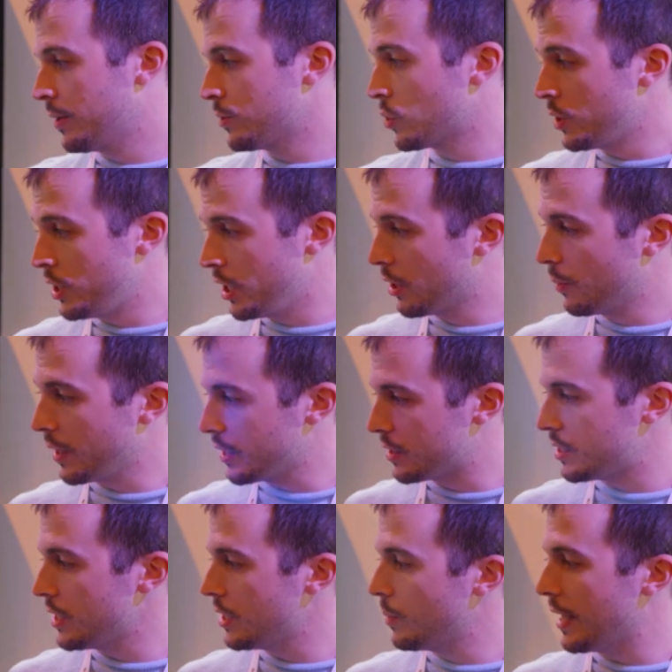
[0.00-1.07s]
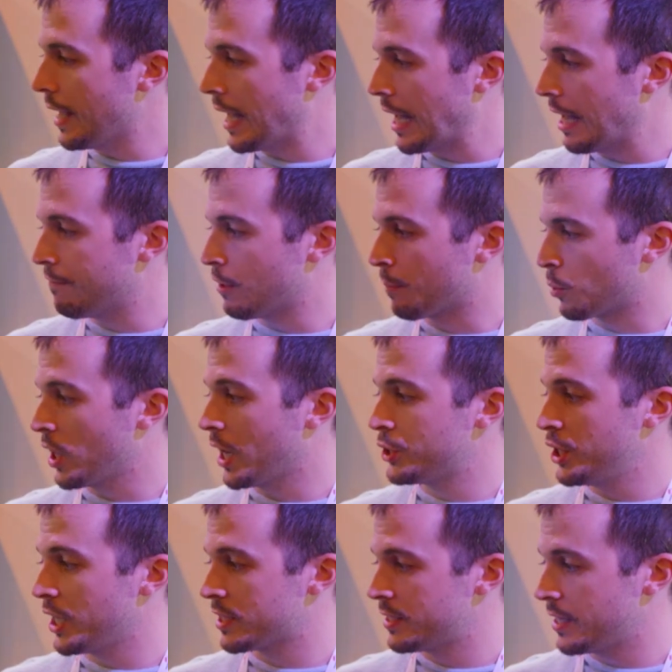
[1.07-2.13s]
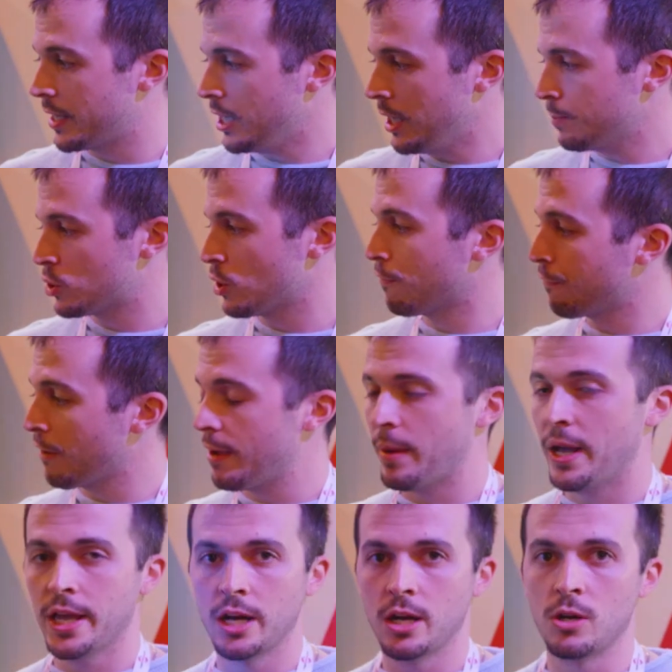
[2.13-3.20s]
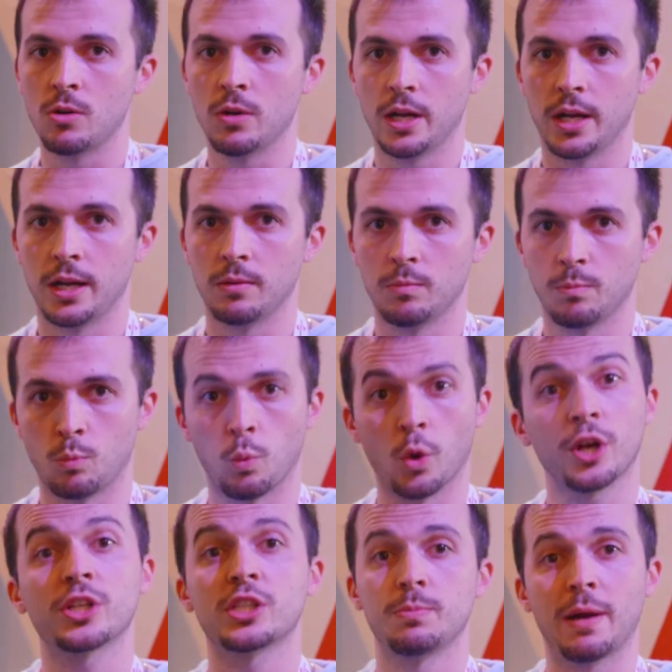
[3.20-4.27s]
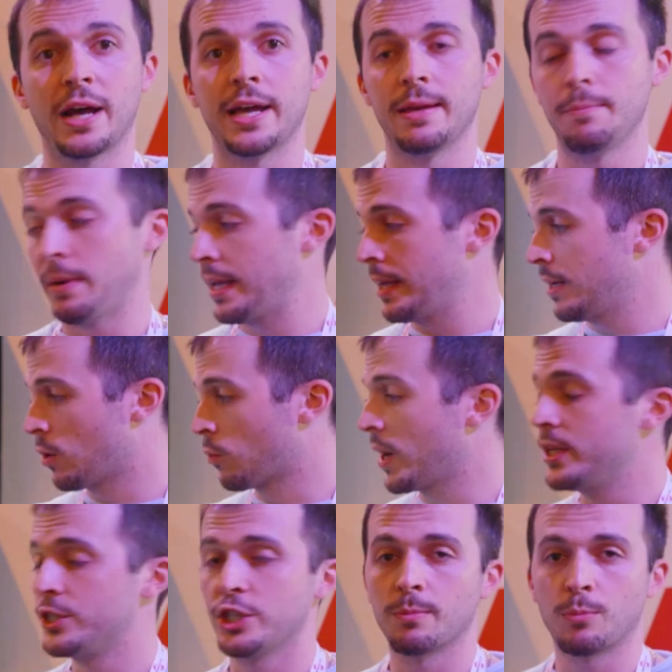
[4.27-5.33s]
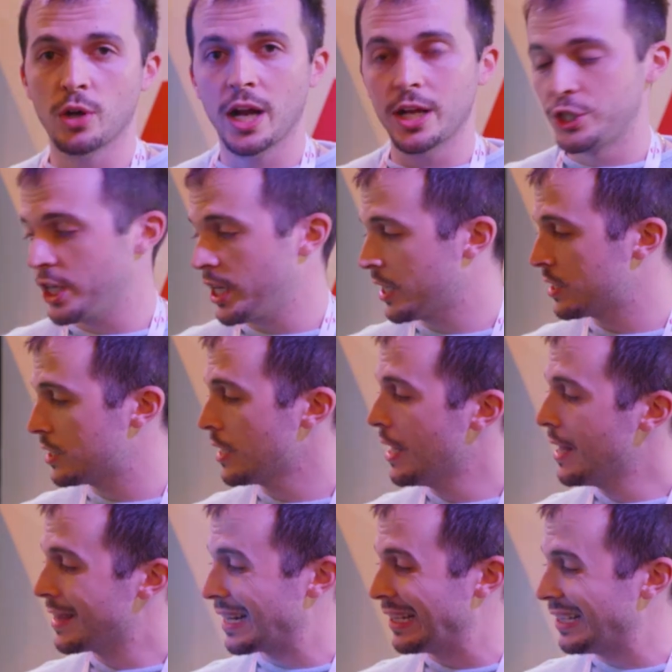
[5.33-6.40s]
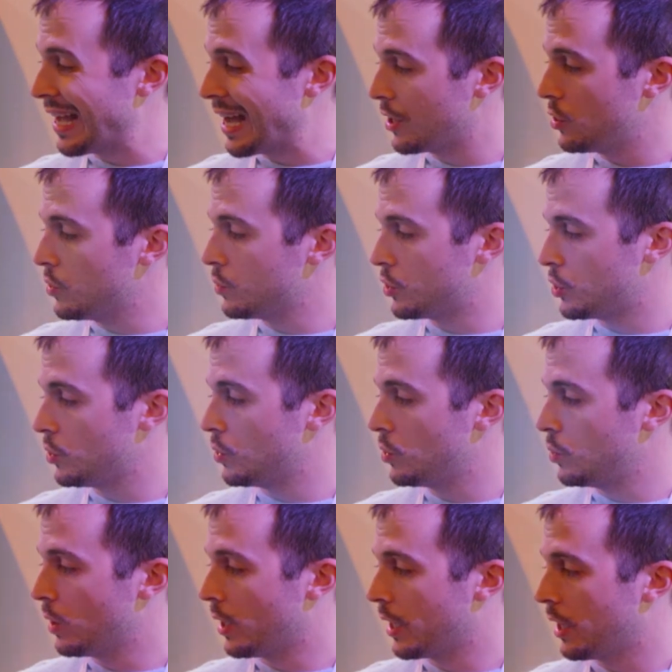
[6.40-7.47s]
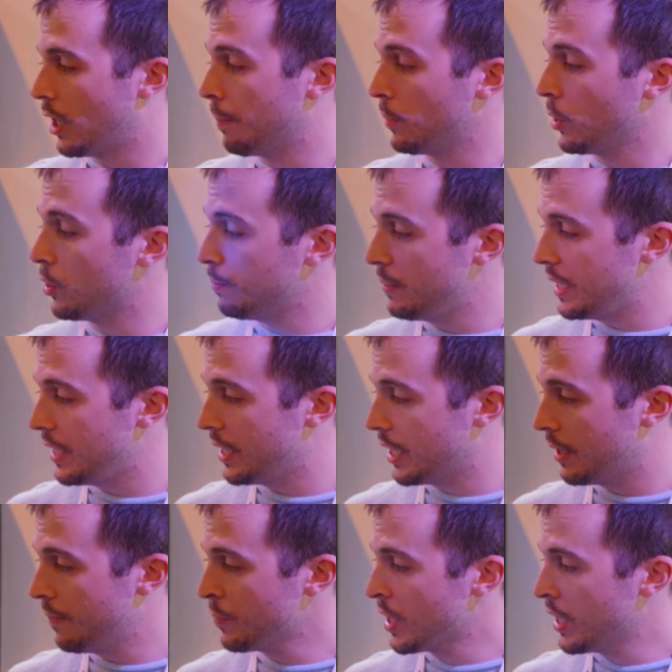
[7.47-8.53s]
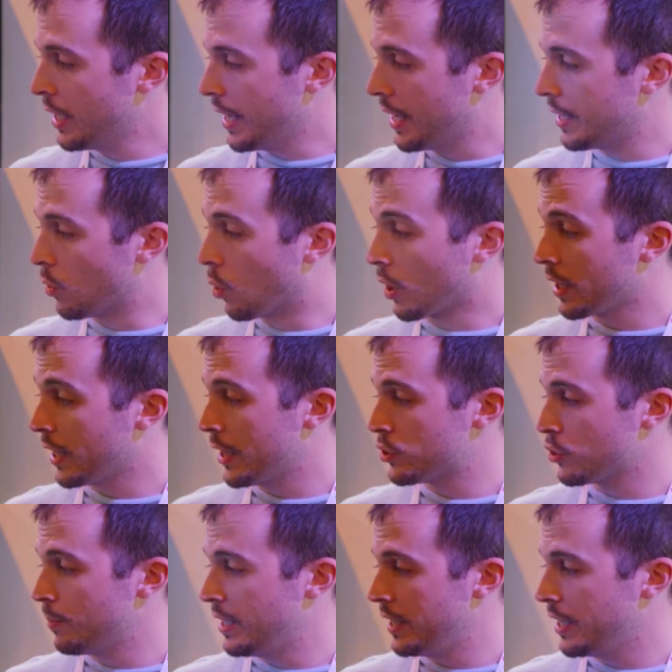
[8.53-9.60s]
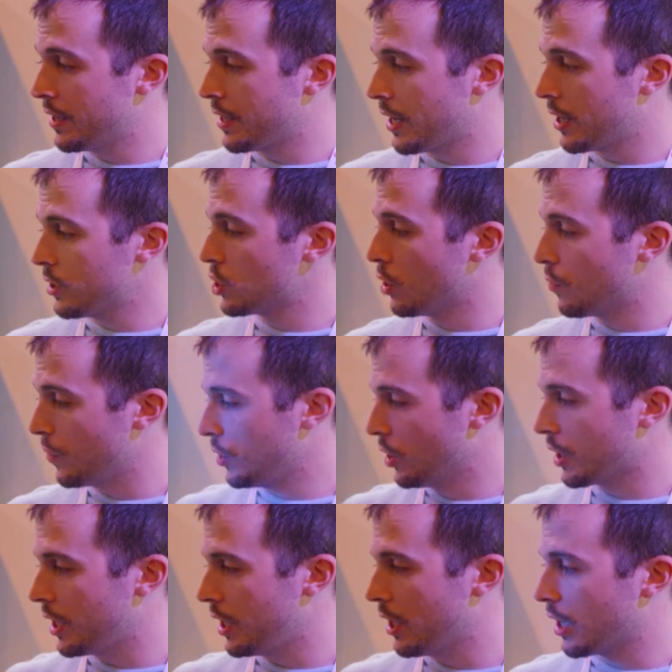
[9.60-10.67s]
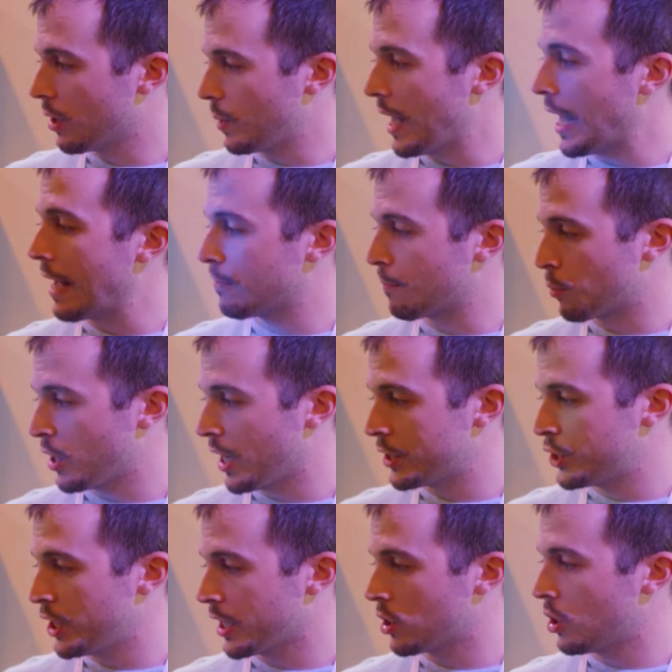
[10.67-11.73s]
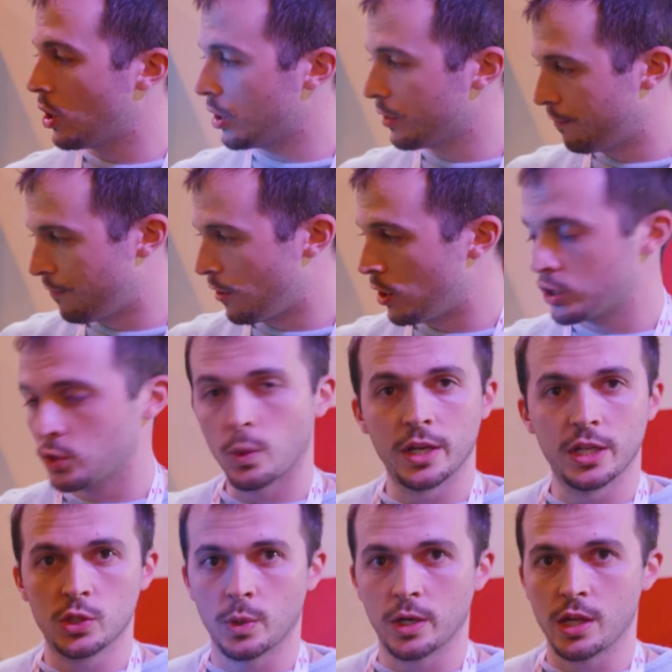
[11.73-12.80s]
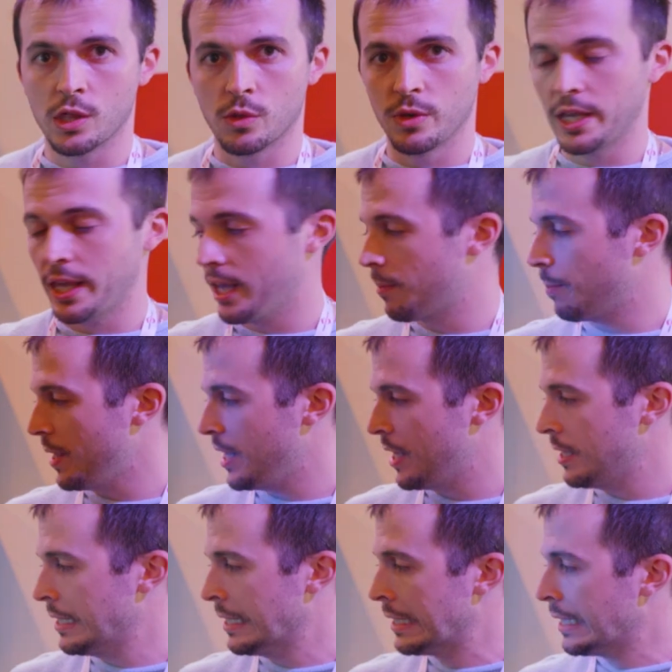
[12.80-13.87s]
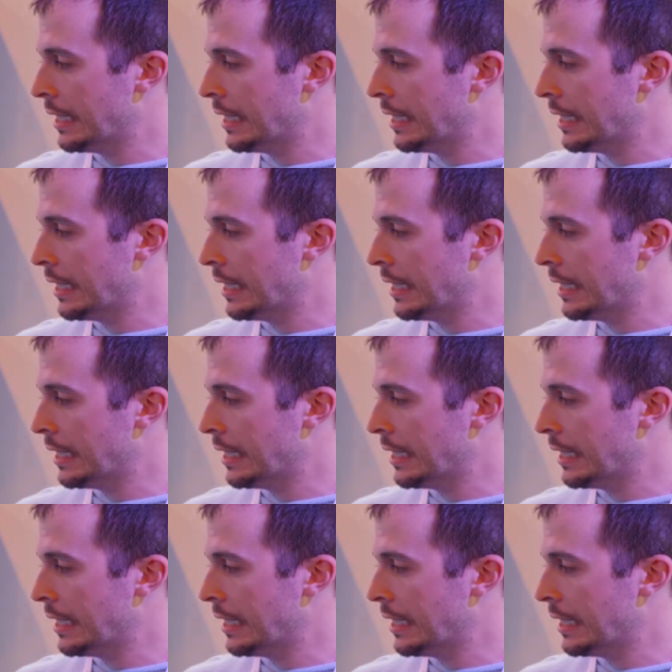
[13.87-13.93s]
So here we can see we have a project set up. So Frame.io works by arranging projects that allow you to upload media and organize your media there. So if we look here, we have a project called Fall 2023 Campaign.